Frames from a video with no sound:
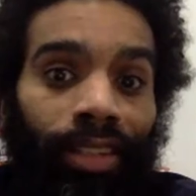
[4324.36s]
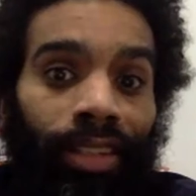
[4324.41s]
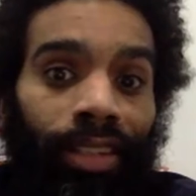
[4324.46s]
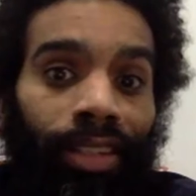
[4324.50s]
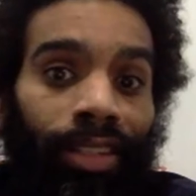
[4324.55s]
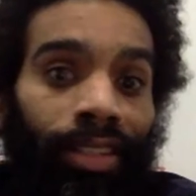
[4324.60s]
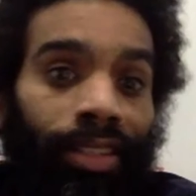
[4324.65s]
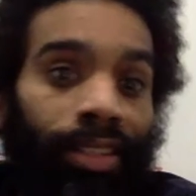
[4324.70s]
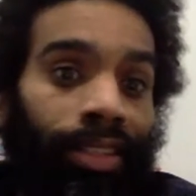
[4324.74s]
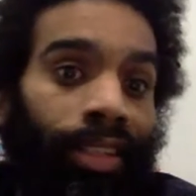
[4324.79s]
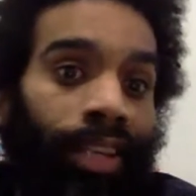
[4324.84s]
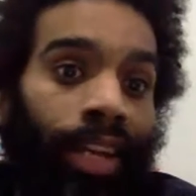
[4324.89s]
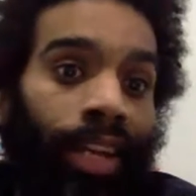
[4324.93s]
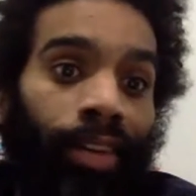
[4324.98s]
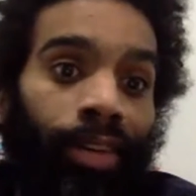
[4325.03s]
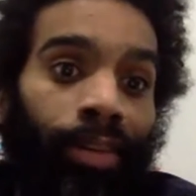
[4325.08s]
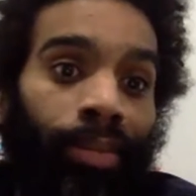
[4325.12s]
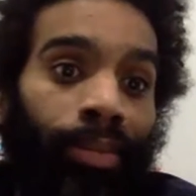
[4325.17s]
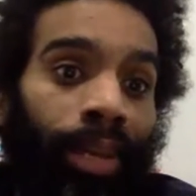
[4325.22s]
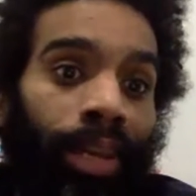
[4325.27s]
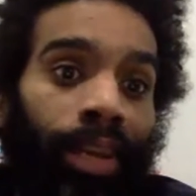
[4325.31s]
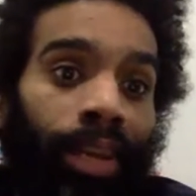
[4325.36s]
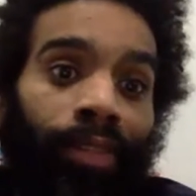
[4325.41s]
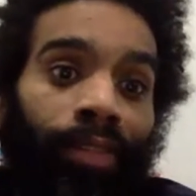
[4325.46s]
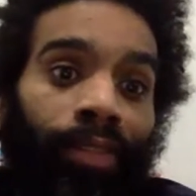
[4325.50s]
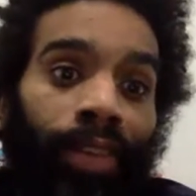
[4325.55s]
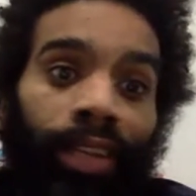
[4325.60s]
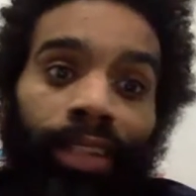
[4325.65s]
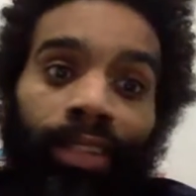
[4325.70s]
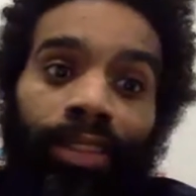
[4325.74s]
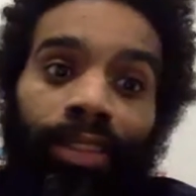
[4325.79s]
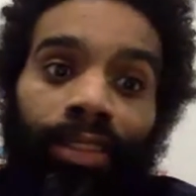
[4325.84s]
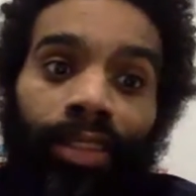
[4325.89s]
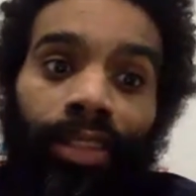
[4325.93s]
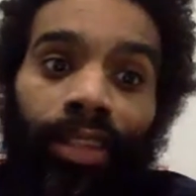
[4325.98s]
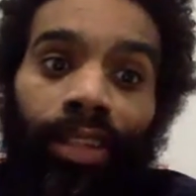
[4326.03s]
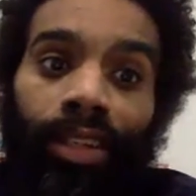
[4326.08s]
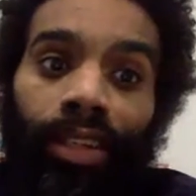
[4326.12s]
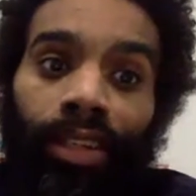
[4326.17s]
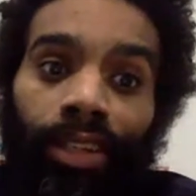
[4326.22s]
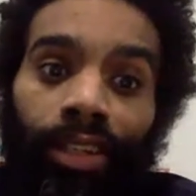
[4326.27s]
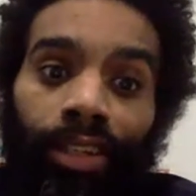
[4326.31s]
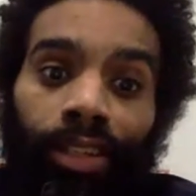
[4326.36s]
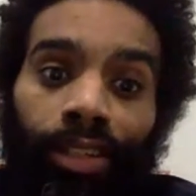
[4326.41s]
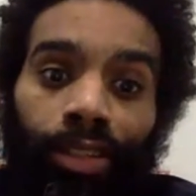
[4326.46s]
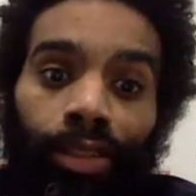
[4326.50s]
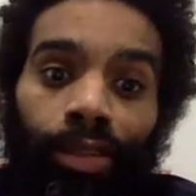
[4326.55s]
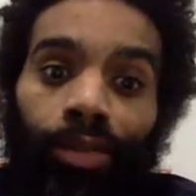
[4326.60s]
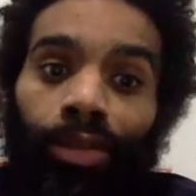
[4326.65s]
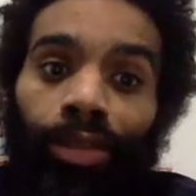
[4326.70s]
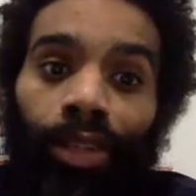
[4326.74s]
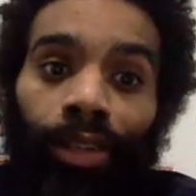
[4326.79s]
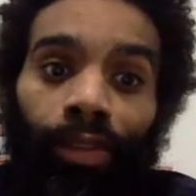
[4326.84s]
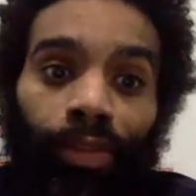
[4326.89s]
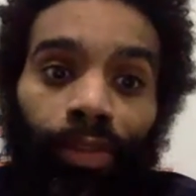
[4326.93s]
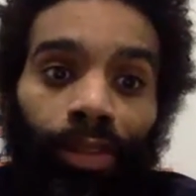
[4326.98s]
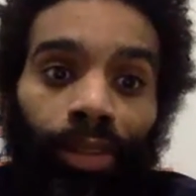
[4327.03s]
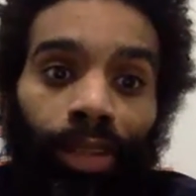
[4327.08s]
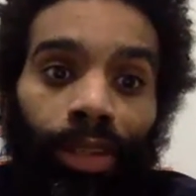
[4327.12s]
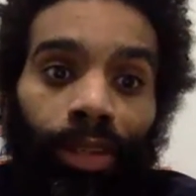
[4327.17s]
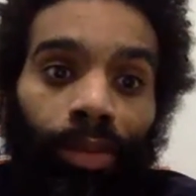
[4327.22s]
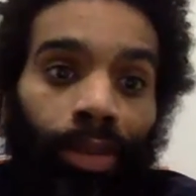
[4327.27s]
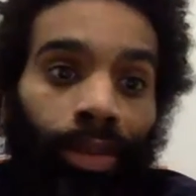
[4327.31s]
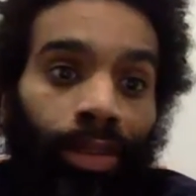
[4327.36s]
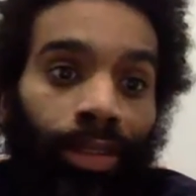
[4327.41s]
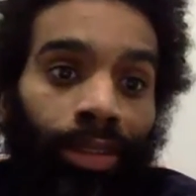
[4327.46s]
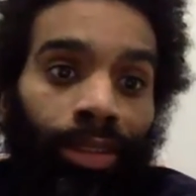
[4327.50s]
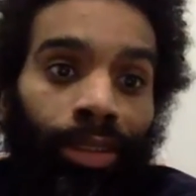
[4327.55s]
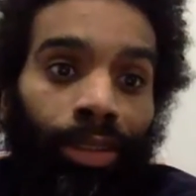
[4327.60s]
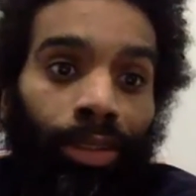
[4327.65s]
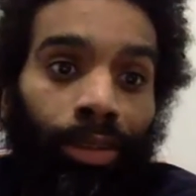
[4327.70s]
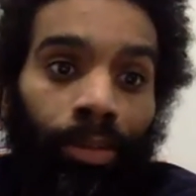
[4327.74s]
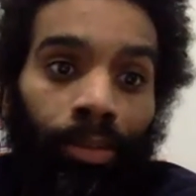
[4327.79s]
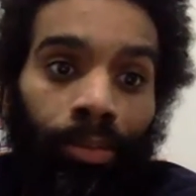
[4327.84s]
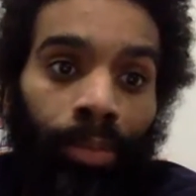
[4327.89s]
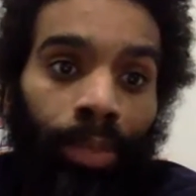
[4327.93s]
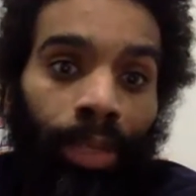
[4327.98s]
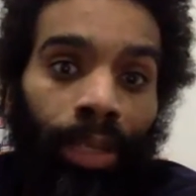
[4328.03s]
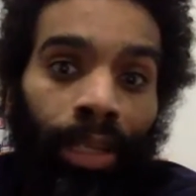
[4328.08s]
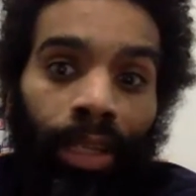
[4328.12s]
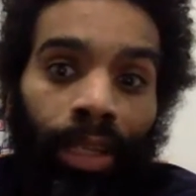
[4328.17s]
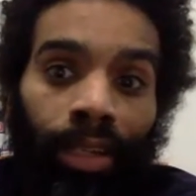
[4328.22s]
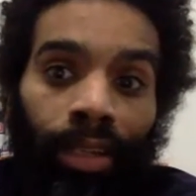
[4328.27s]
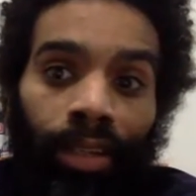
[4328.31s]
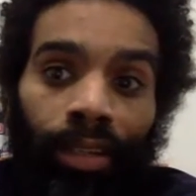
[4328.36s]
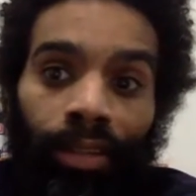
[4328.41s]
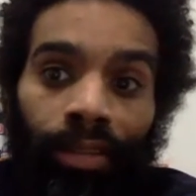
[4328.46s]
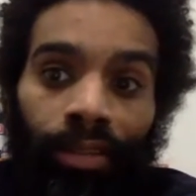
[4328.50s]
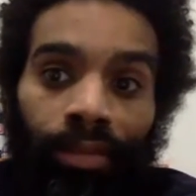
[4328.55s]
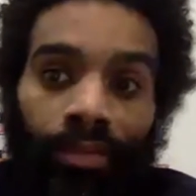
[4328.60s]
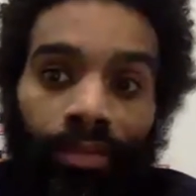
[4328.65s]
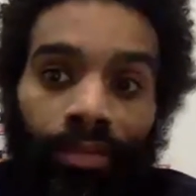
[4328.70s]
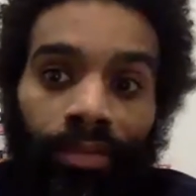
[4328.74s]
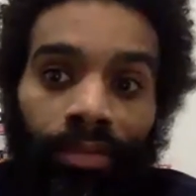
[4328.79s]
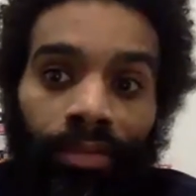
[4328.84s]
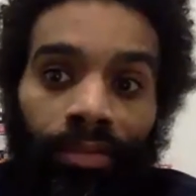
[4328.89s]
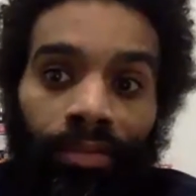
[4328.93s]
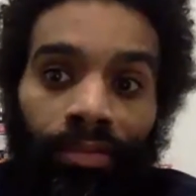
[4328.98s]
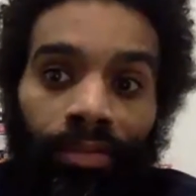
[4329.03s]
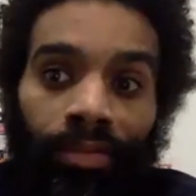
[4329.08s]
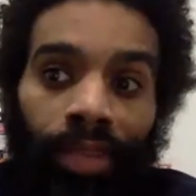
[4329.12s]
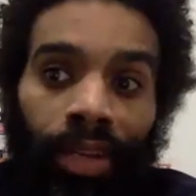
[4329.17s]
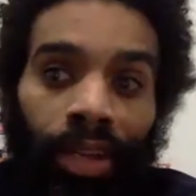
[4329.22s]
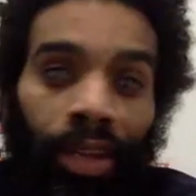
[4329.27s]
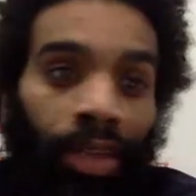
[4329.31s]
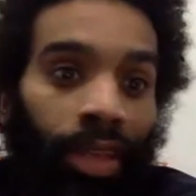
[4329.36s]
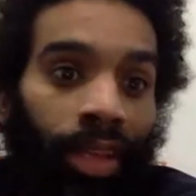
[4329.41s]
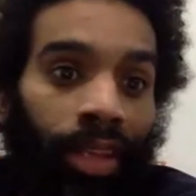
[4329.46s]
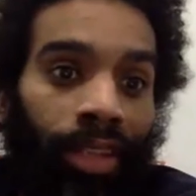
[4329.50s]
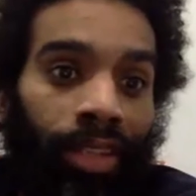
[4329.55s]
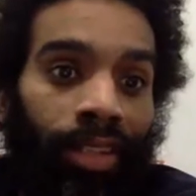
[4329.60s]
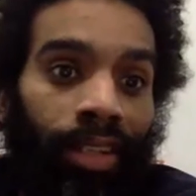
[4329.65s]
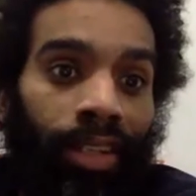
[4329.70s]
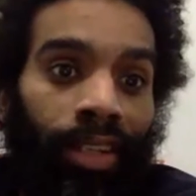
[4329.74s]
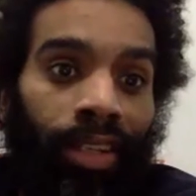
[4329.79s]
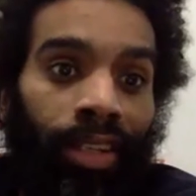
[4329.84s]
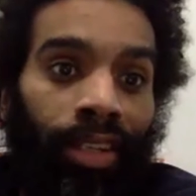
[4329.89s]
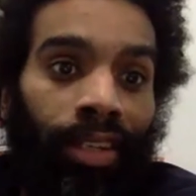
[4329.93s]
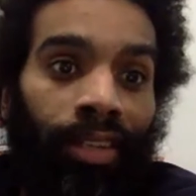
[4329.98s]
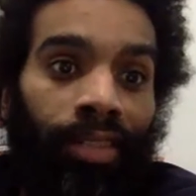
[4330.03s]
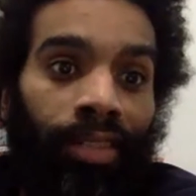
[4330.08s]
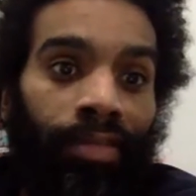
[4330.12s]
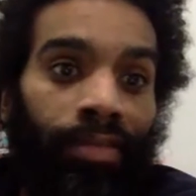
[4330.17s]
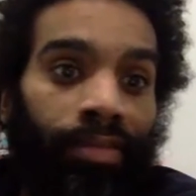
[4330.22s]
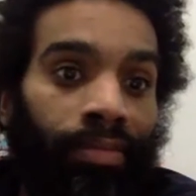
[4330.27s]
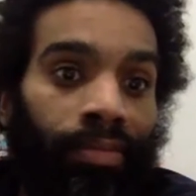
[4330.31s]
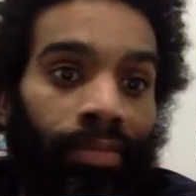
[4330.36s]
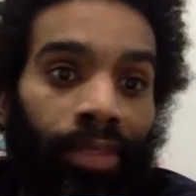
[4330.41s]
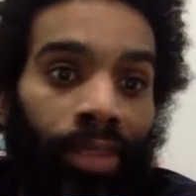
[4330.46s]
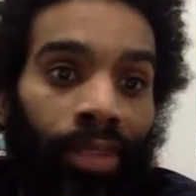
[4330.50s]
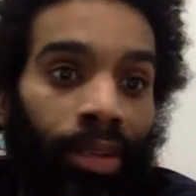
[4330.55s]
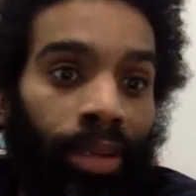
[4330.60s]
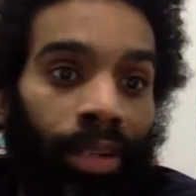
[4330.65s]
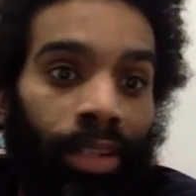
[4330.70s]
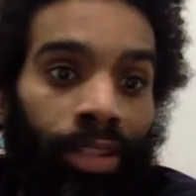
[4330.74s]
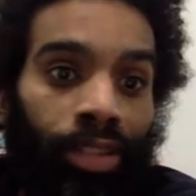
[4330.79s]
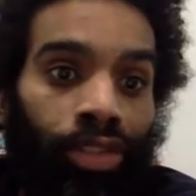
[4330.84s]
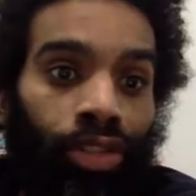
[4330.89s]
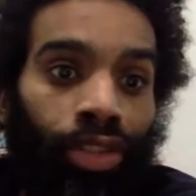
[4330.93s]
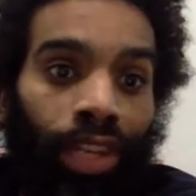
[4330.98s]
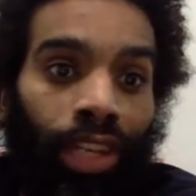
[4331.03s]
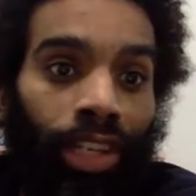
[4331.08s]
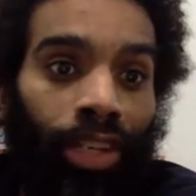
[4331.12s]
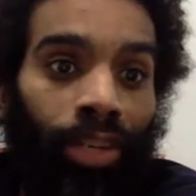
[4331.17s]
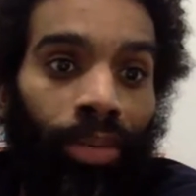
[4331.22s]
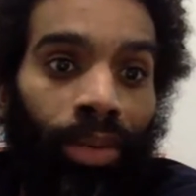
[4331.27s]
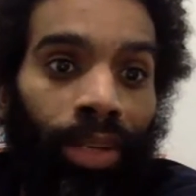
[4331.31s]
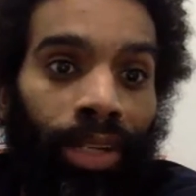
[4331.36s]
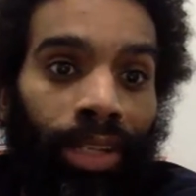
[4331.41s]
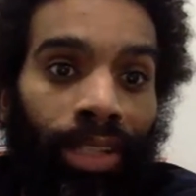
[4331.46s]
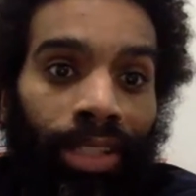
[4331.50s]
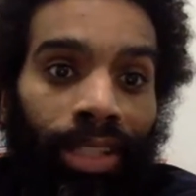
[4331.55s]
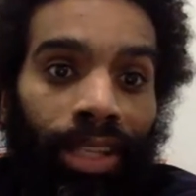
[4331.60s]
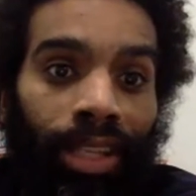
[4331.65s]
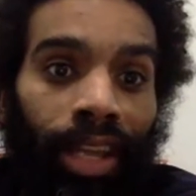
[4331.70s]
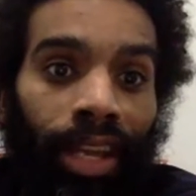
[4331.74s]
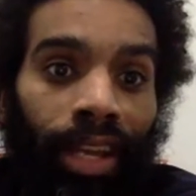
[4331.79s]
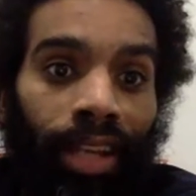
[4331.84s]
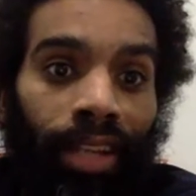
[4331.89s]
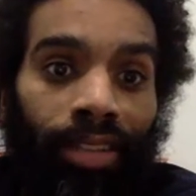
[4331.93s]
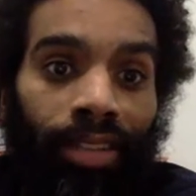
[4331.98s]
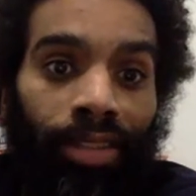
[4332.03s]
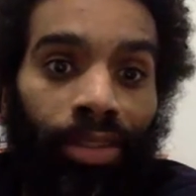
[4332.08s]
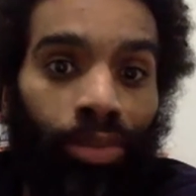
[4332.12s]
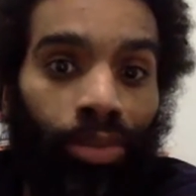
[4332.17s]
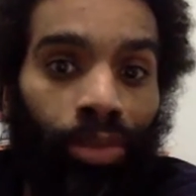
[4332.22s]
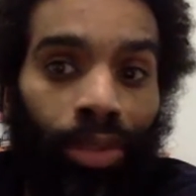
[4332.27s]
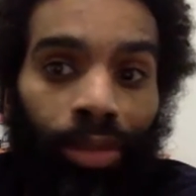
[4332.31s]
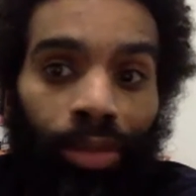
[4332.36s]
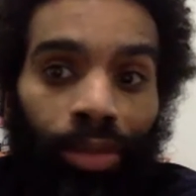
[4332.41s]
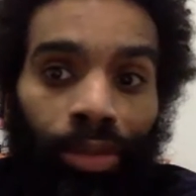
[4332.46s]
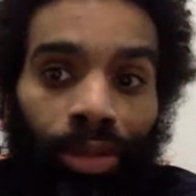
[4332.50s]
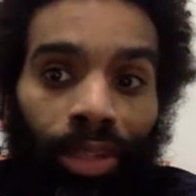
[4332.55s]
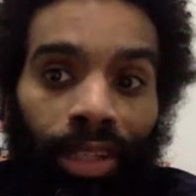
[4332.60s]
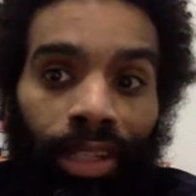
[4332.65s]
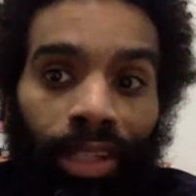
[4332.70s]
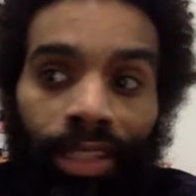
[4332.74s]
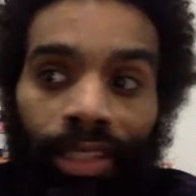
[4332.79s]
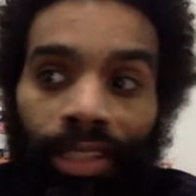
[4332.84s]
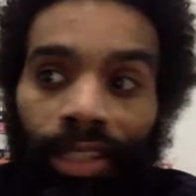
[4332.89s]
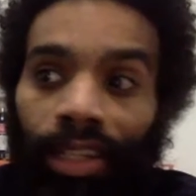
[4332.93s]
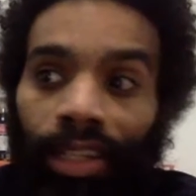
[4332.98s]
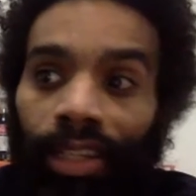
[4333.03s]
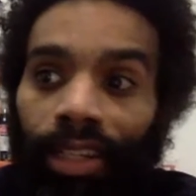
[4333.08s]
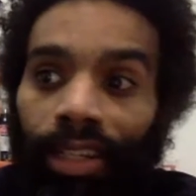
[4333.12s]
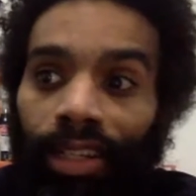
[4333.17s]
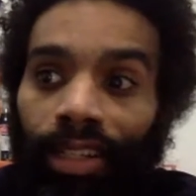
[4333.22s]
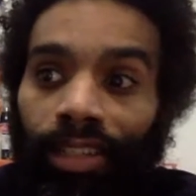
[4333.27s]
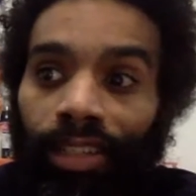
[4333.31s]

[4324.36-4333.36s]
And to see how it manifests so differently while still being authentic and, you know, as genuine as the next is really, really exciting.